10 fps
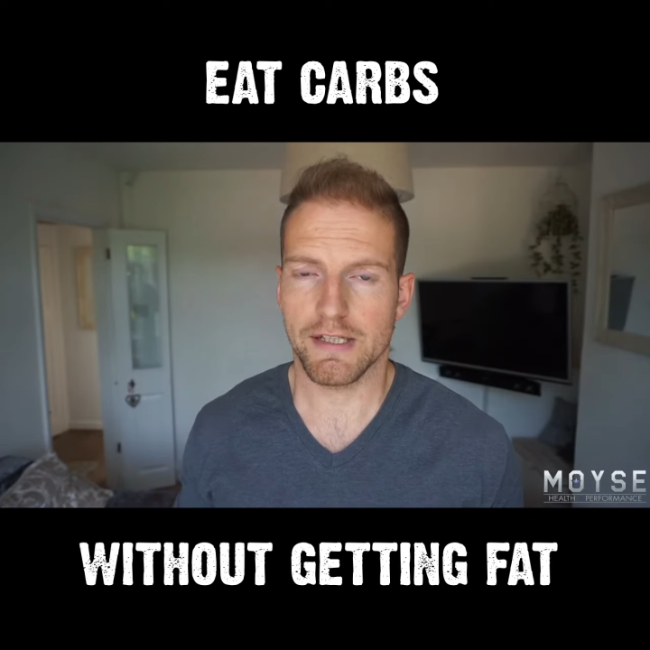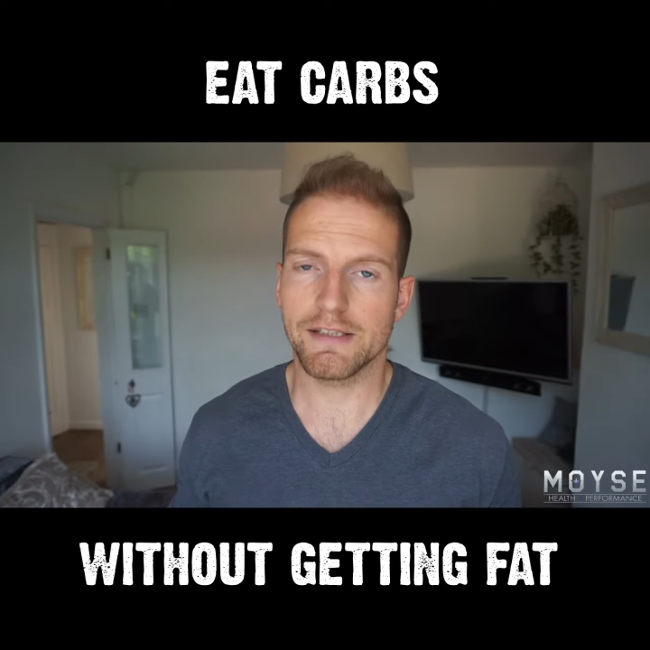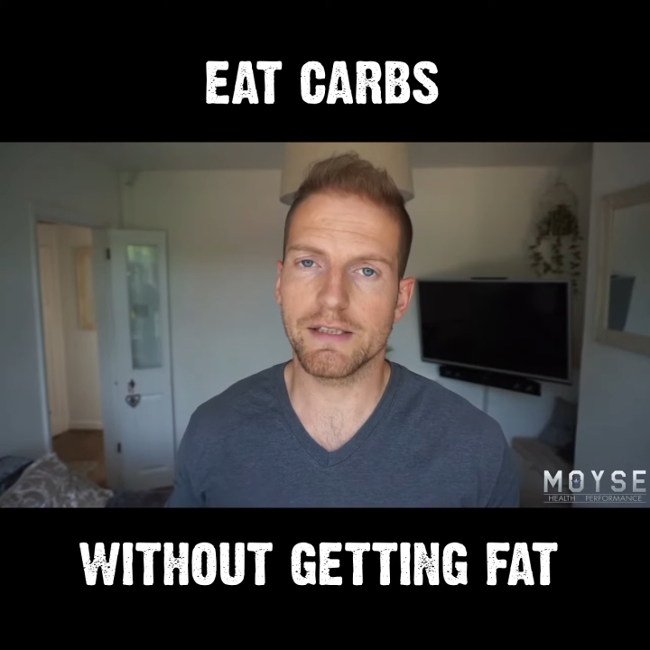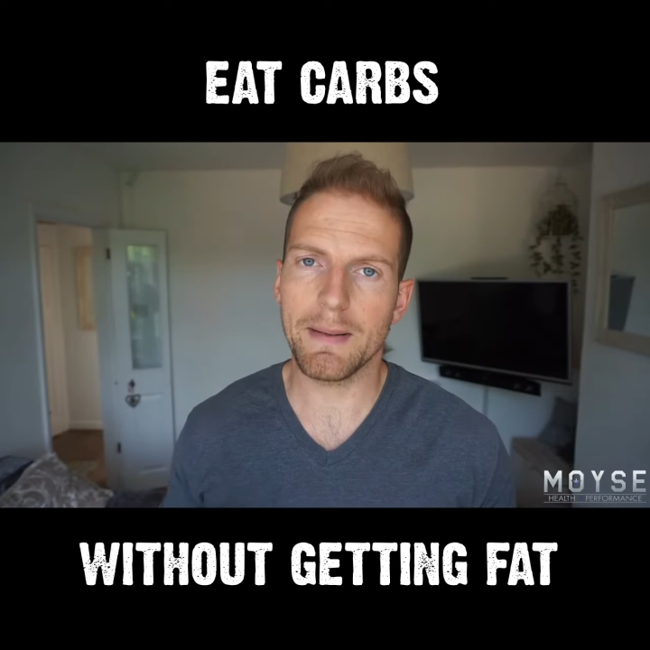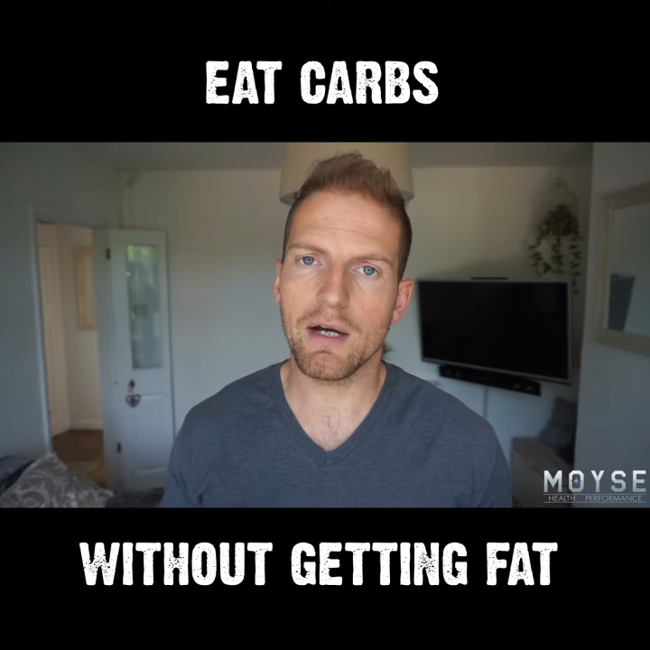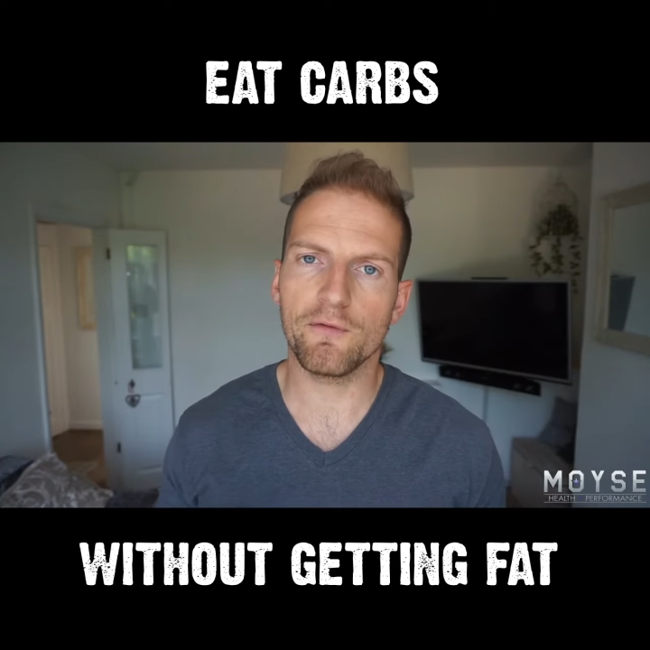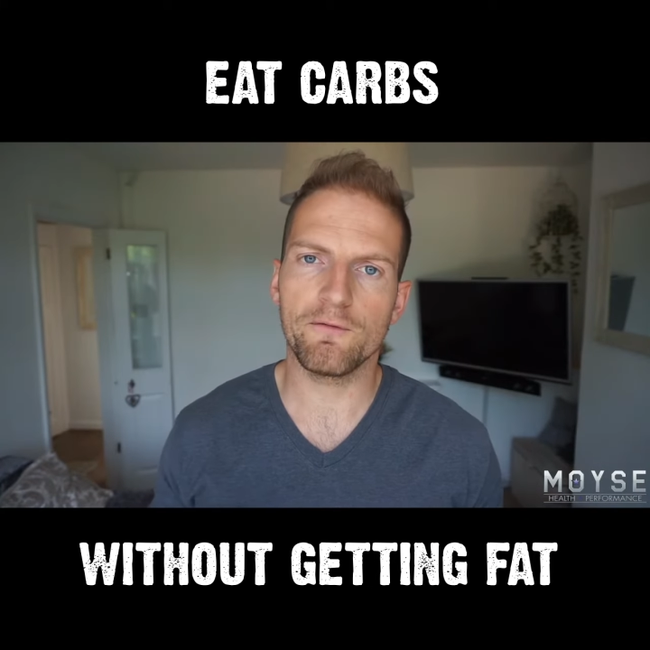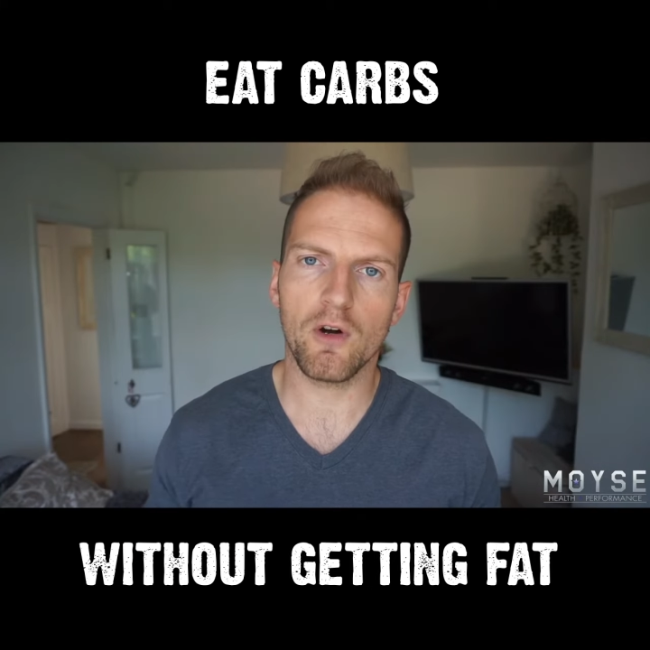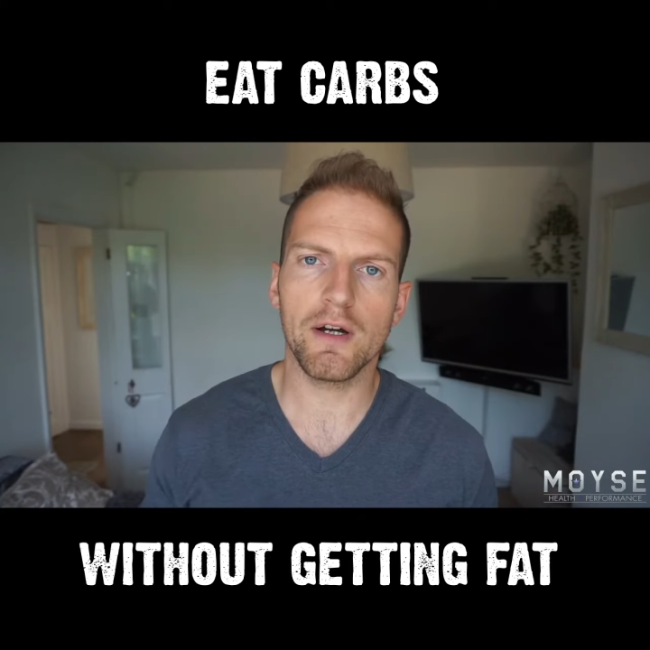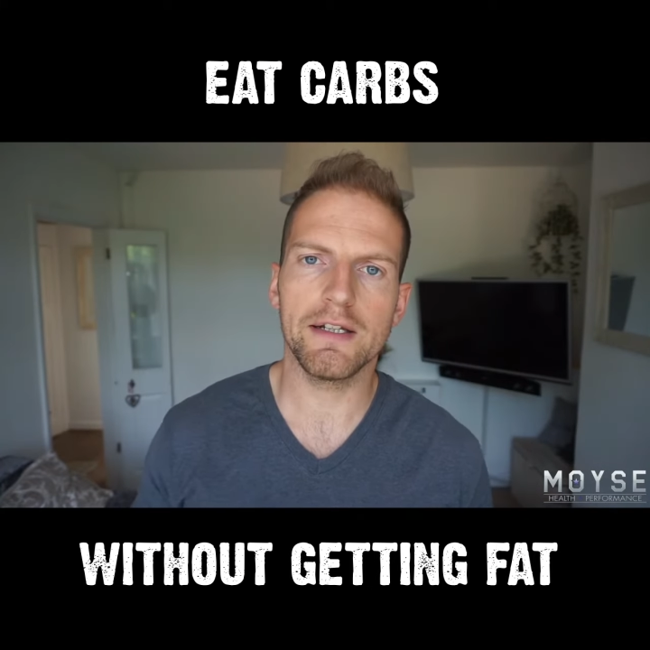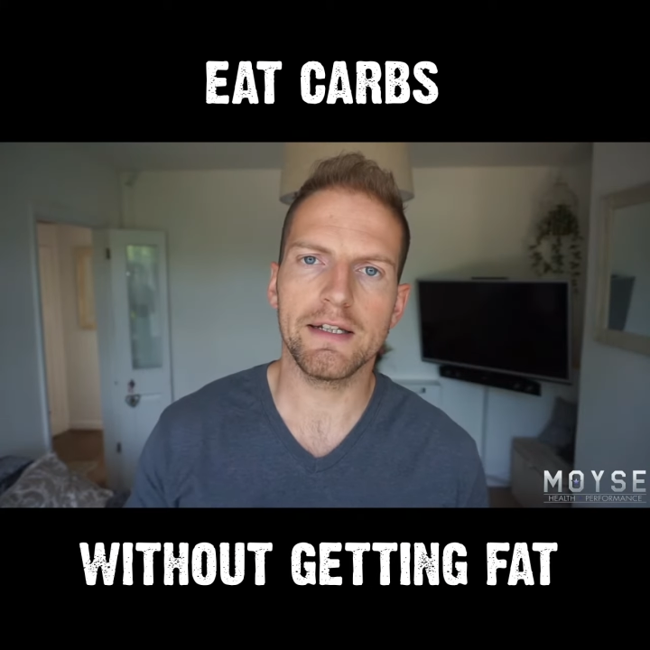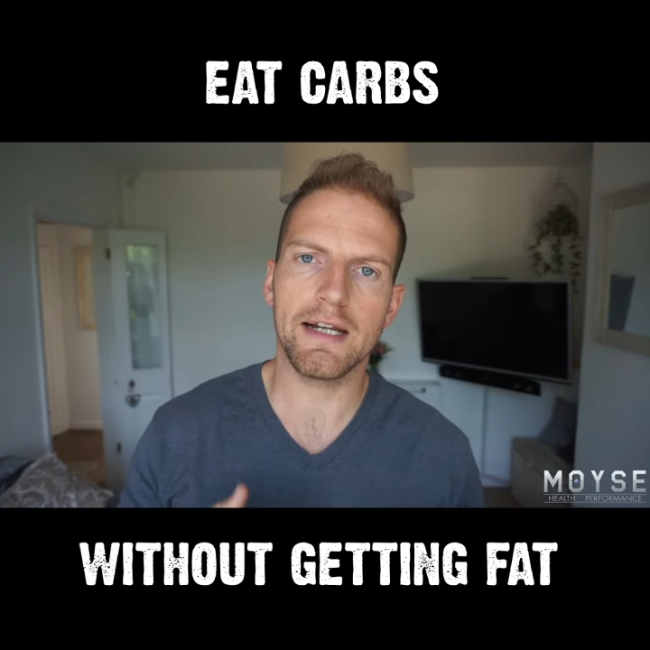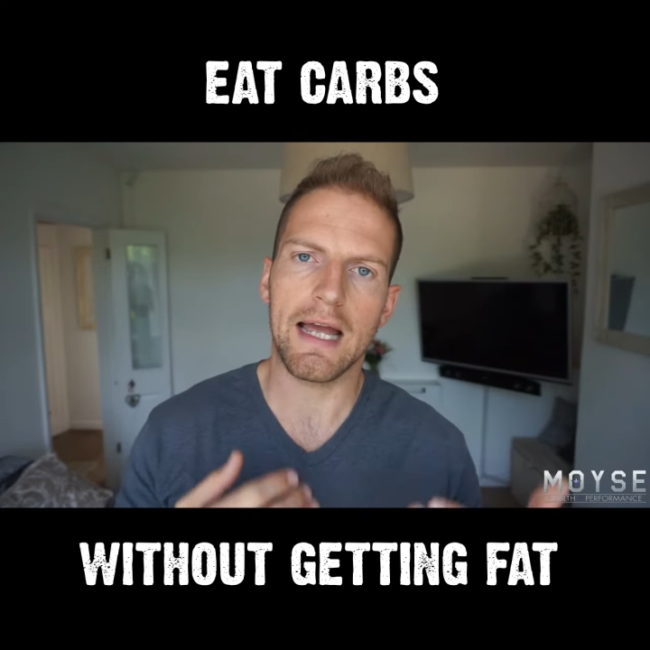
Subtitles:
It's about finding